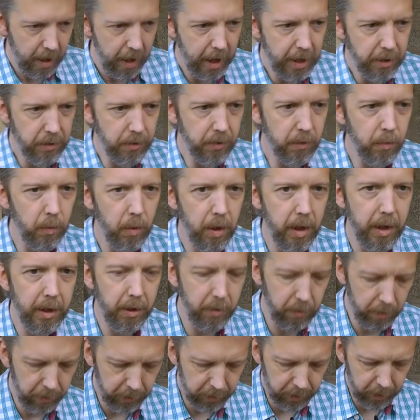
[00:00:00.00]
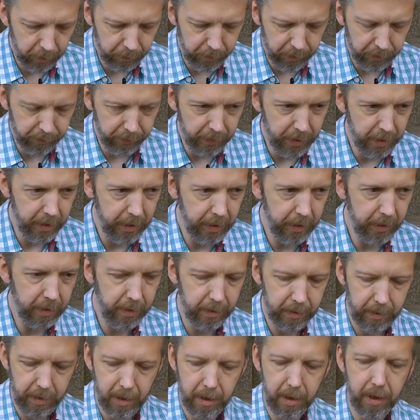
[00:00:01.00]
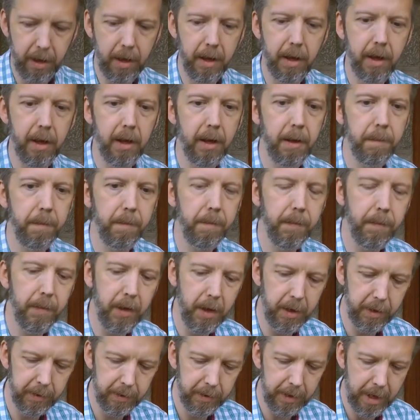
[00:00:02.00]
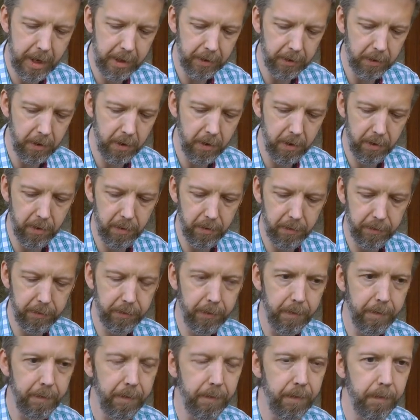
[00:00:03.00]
H&Y also provide a set of